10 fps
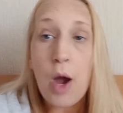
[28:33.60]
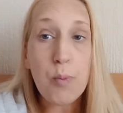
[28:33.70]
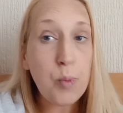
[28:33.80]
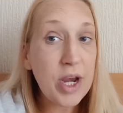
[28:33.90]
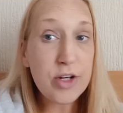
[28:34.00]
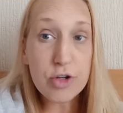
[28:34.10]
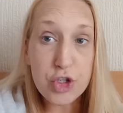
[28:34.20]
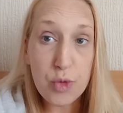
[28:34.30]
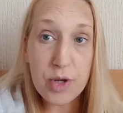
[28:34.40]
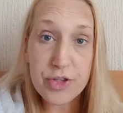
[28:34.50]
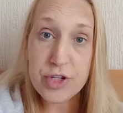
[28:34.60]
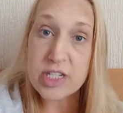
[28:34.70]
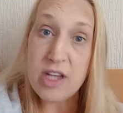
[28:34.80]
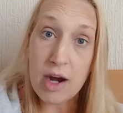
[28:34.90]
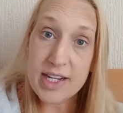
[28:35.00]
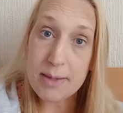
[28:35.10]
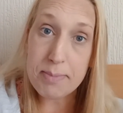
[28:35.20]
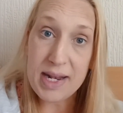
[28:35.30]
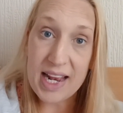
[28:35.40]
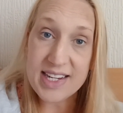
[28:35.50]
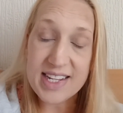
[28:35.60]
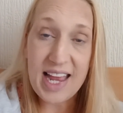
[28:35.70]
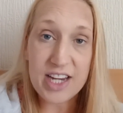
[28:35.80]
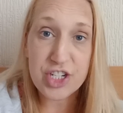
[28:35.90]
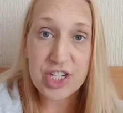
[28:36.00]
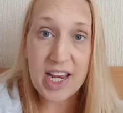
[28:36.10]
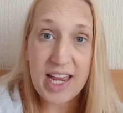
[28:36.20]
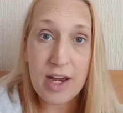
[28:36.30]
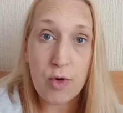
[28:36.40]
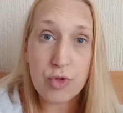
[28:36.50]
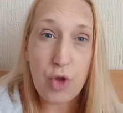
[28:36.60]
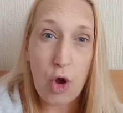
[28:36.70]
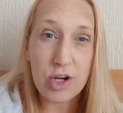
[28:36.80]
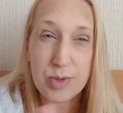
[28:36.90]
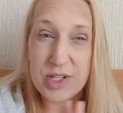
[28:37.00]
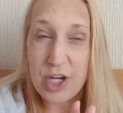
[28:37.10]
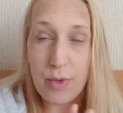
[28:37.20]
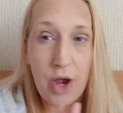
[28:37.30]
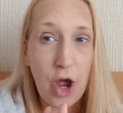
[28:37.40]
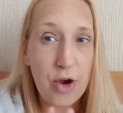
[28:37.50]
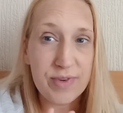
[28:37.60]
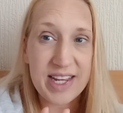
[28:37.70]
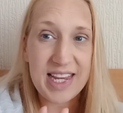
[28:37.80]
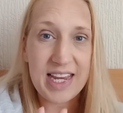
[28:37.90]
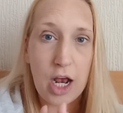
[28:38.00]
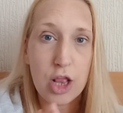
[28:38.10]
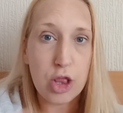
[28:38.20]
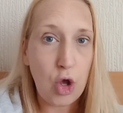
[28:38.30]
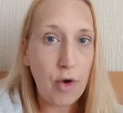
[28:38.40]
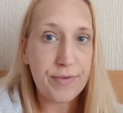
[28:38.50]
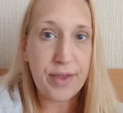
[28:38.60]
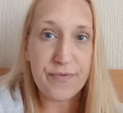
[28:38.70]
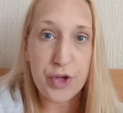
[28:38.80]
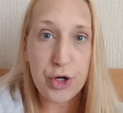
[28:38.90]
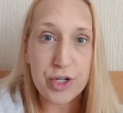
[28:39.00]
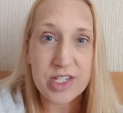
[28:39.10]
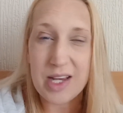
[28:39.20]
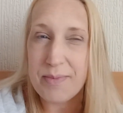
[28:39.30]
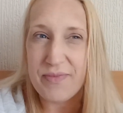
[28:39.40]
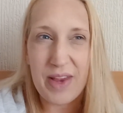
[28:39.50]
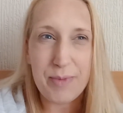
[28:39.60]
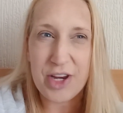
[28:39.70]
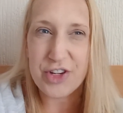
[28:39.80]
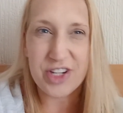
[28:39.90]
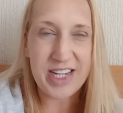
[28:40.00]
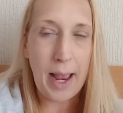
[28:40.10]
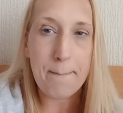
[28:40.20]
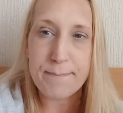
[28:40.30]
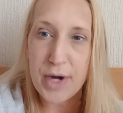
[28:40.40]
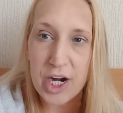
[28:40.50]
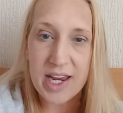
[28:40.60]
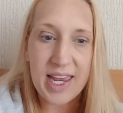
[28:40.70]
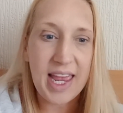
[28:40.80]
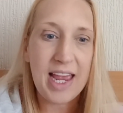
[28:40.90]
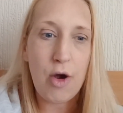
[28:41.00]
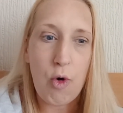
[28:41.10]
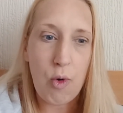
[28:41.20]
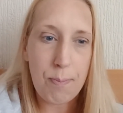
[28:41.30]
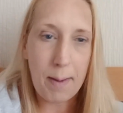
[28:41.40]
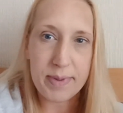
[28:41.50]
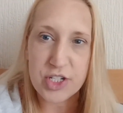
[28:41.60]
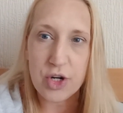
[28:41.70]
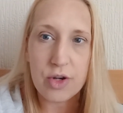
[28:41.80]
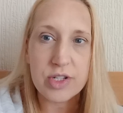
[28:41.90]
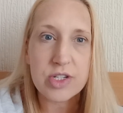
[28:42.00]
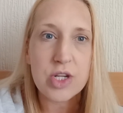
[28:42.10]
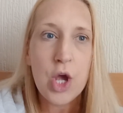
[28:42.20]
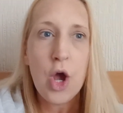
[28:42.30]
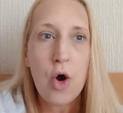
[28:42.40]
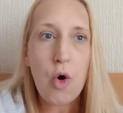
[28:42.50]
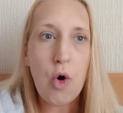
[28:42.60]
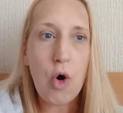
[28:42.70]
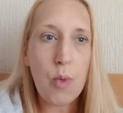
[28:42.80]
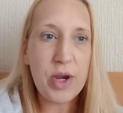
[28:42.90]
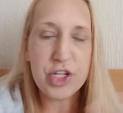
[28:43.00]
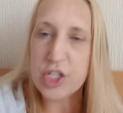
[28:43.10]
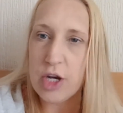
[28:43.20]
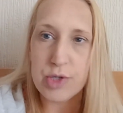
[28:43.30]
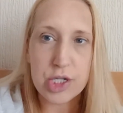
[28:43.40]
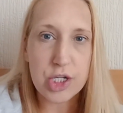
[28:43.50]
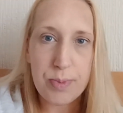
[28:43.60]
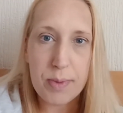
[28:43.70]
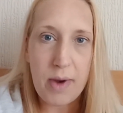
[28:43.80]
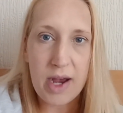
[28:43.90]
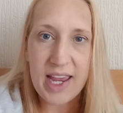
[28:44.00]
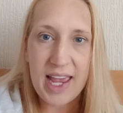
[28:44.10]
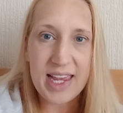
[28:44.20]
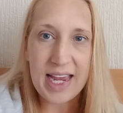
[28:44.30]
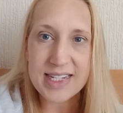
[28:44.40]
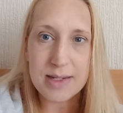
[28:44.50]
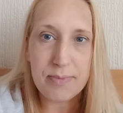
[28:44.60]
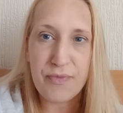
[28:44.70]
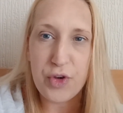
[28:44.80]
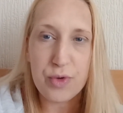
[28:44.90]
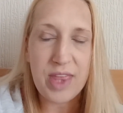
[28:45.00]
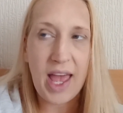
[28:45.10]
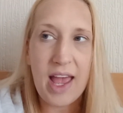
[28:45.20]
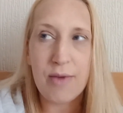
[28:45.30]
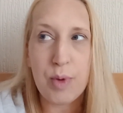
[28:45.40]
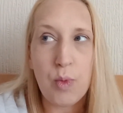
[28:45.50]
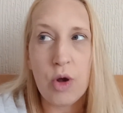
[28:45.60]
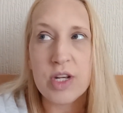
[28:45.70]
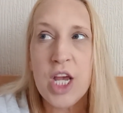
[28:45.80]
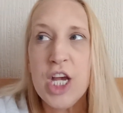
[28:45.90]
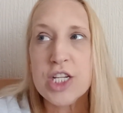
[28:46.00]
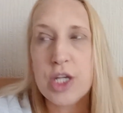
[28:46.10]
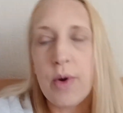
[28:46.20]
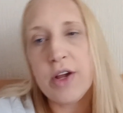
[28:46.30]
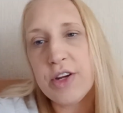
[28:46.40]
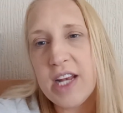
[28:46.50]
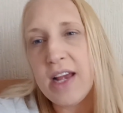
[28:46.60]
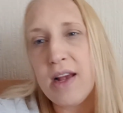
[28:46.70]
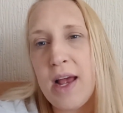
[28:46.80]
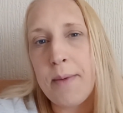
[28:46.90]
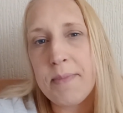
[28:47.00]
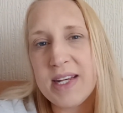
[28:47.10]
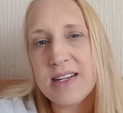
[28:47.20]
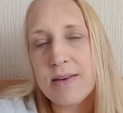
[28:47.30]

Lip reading: We're not sure if we're going to do a dining plan next year or not because we don't overly eat a lot of the food. Some of it we could just get a Burger King or Papa John's, or we could just go to the supermarket and get some food there if we want. So I'm going to